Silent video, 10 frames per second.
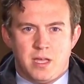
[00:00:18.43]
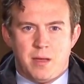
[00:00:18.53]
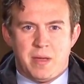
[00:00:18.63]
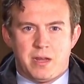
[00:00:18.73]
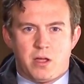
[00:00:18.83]

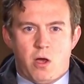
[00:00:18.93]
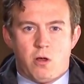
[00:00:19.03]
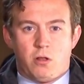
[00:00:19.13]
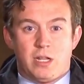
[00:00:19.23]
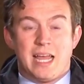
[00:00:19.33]
Yeah, Amanda
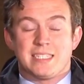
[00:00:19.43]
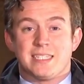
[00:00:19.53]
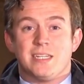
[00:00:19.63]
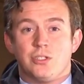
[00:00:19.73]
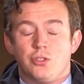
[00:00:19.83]
Carl,
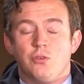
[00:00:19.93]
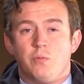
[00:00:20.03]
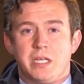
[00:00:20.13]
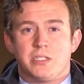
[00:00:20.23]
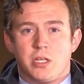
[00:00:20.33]
less than
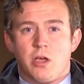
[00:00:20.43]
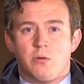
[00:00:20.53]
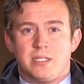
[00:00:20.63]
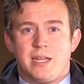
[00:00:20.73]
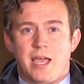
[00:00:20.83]
two weeks
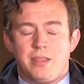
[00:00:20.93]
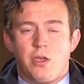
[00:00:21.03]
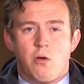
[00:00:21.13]
ago today,